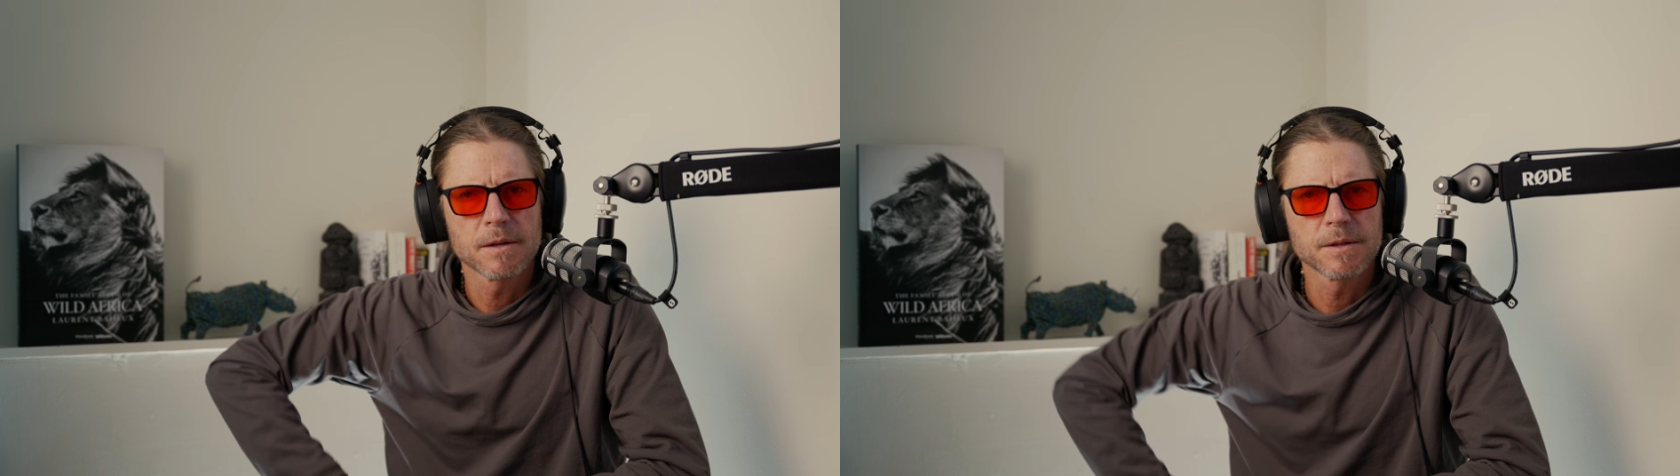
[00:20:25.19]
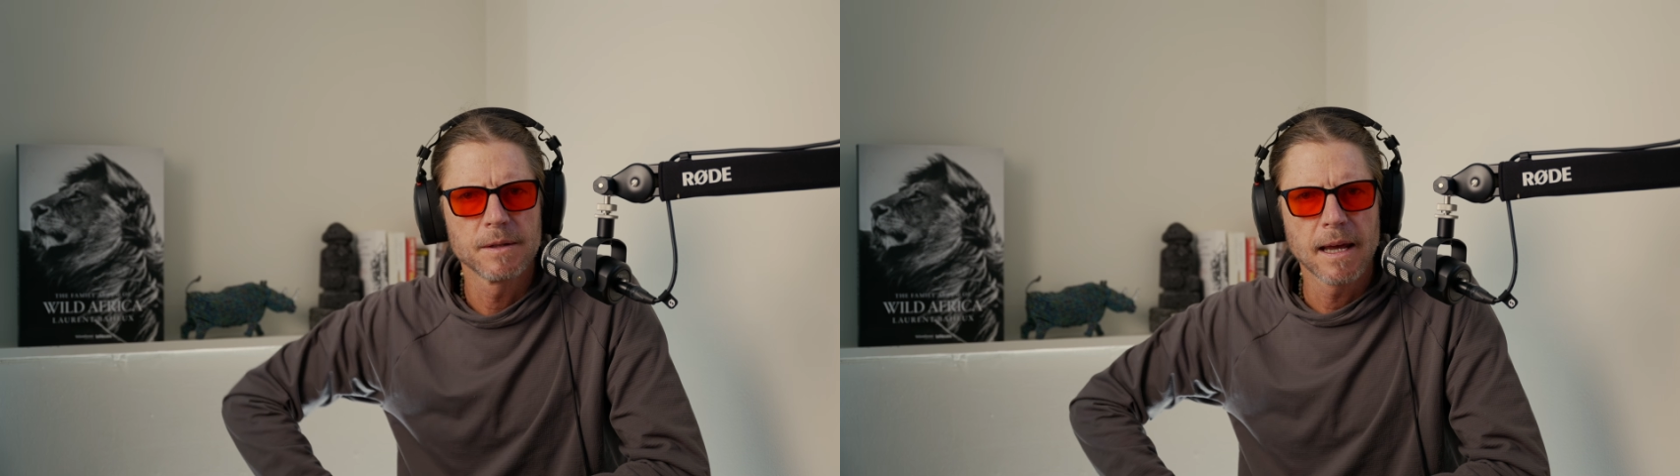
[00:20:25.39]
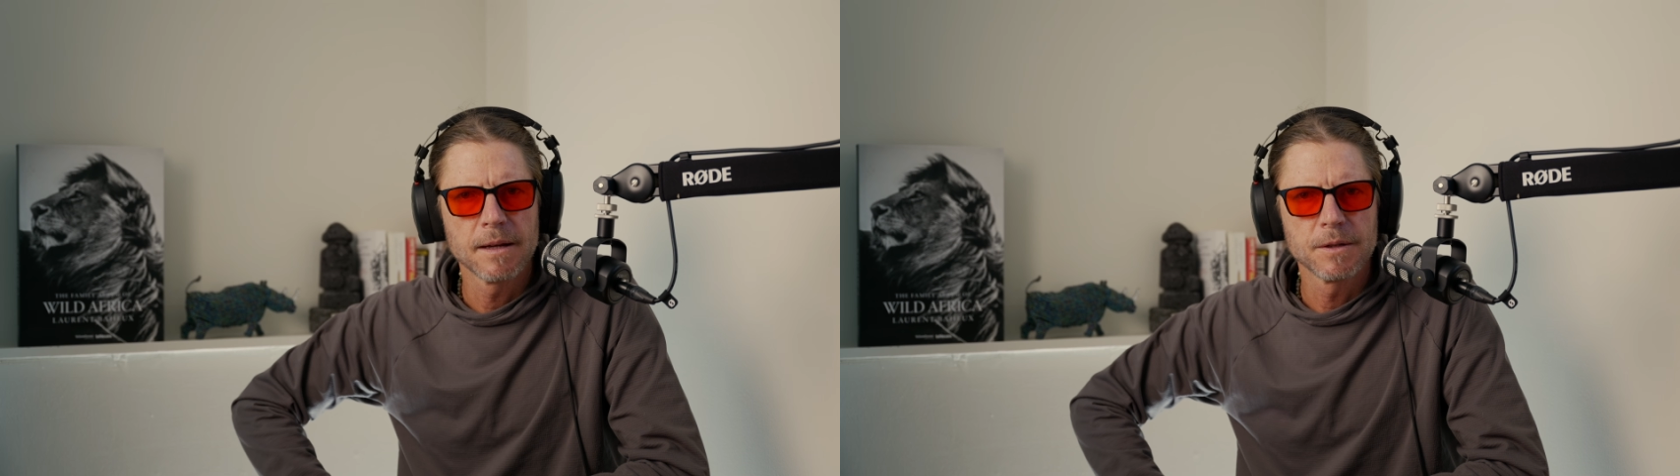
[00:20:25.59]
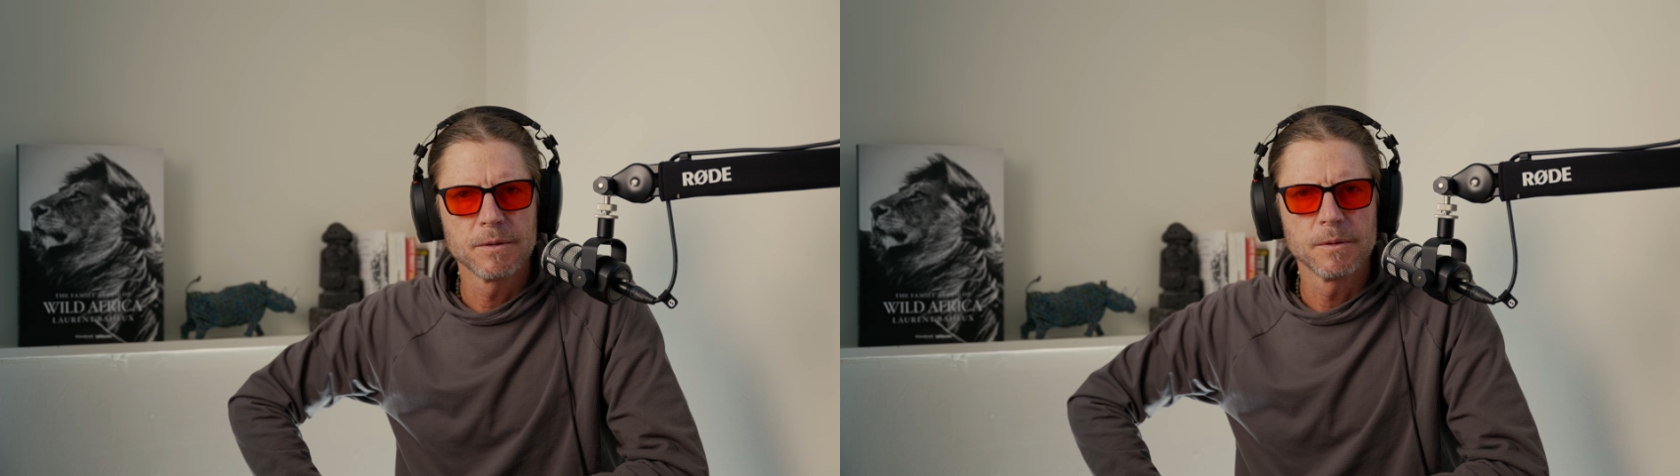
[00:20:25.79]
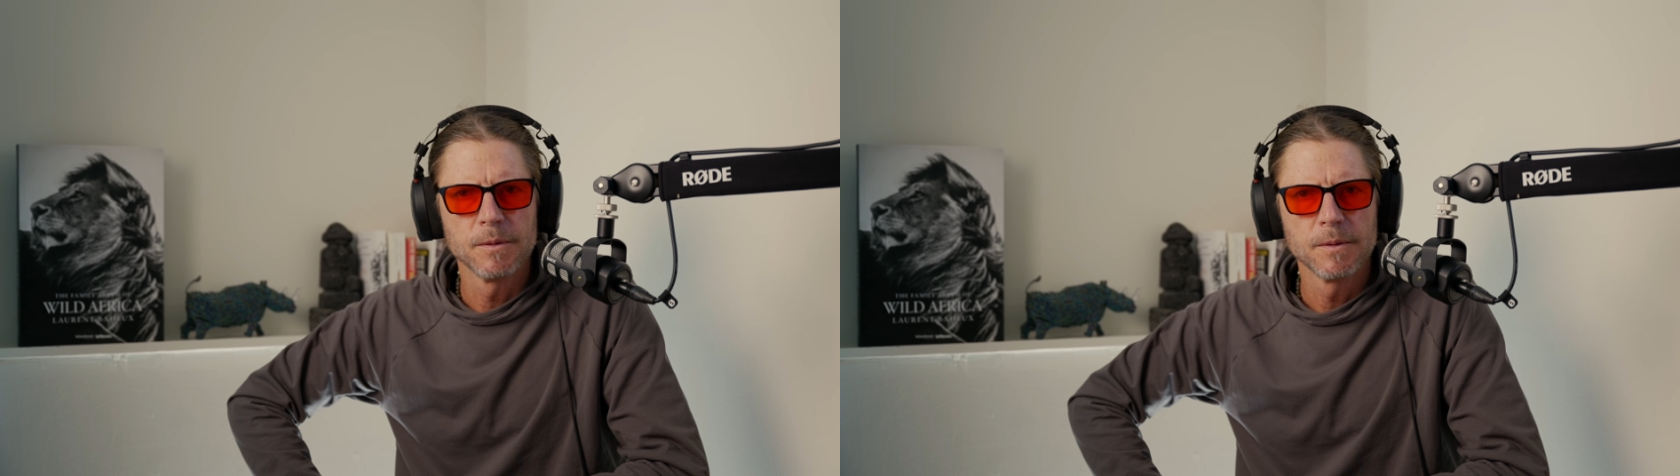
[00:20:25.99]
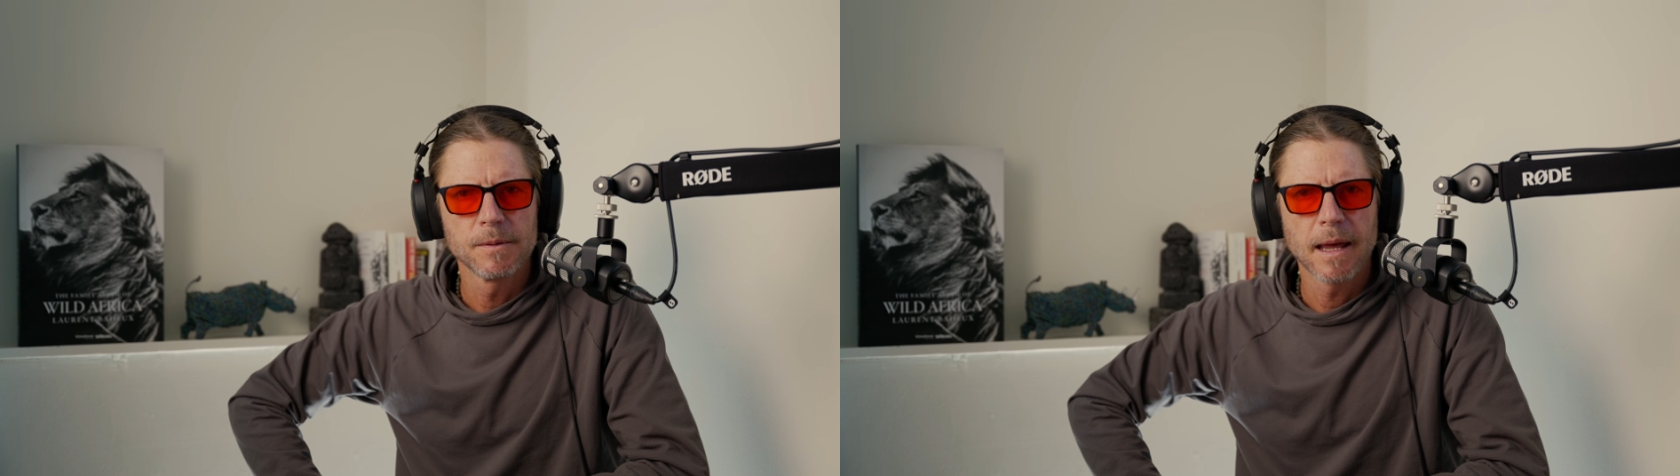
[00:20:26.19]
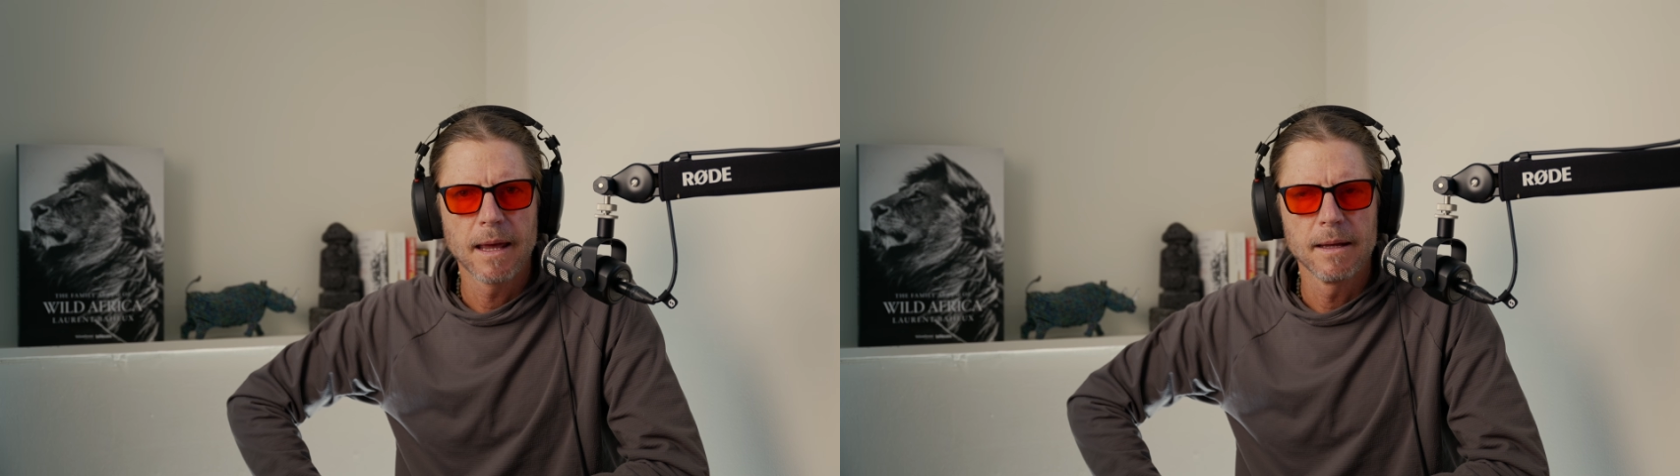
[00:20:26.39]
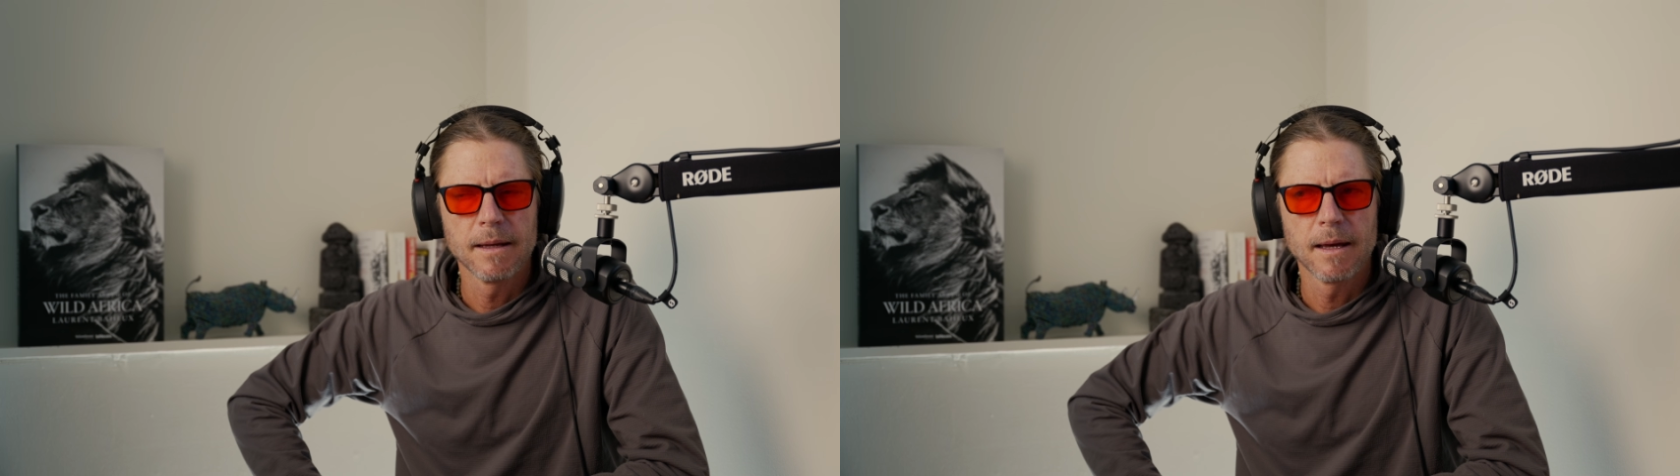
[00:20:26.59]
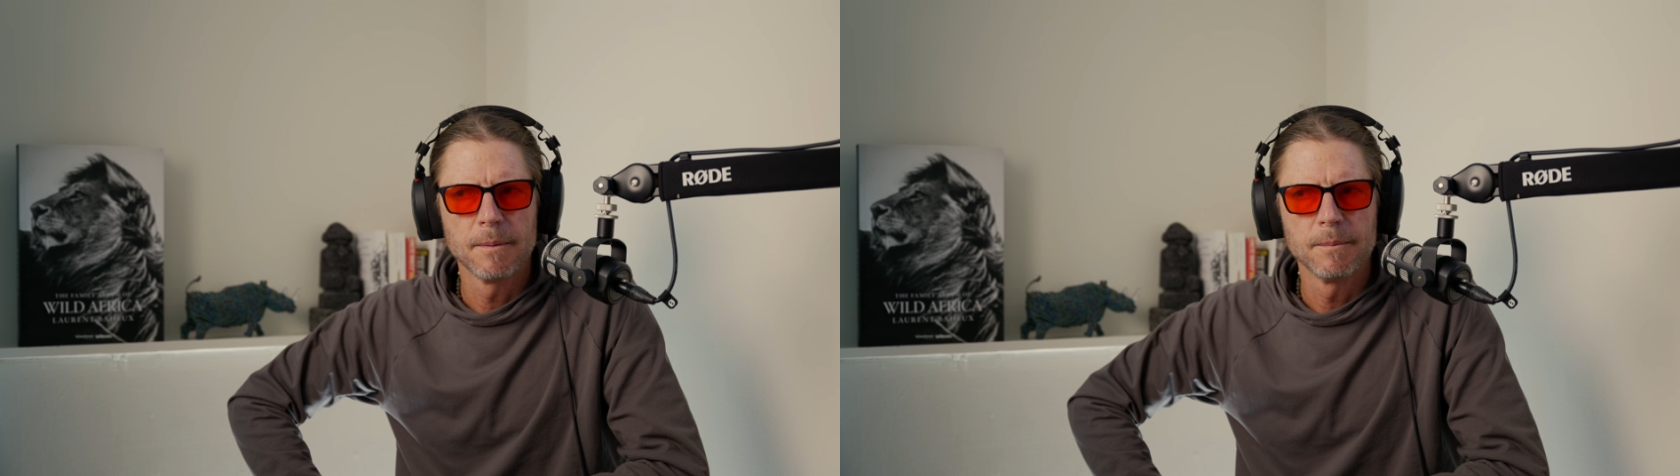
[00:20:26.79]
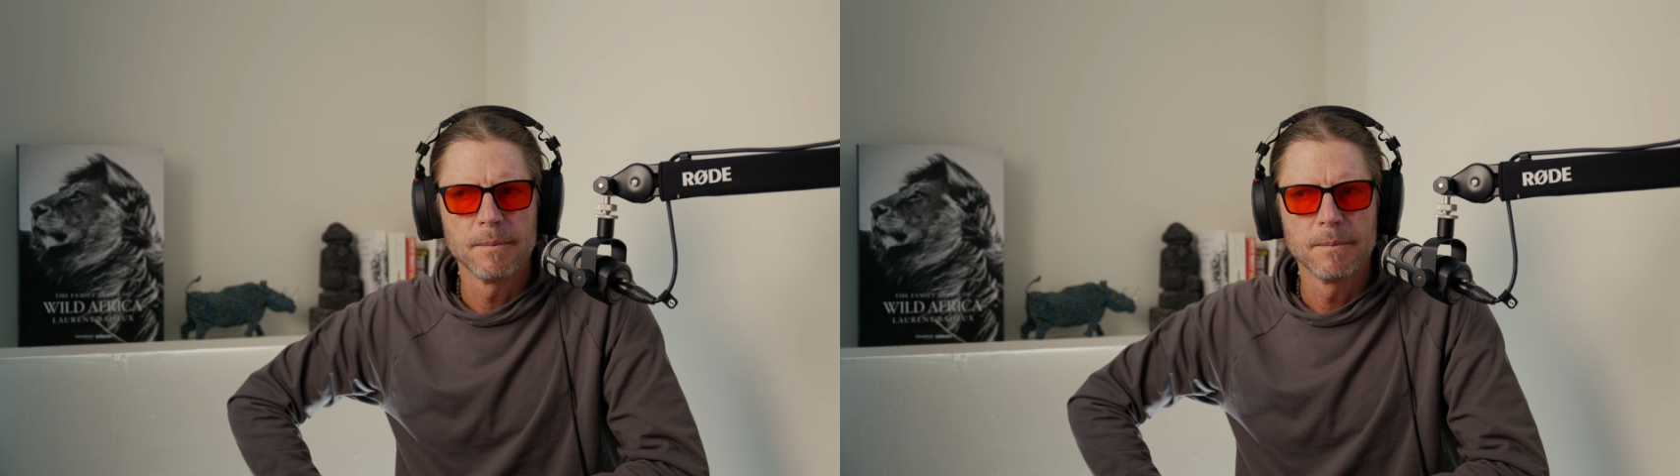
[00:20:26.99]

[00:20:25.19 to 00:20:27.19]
asked today to do a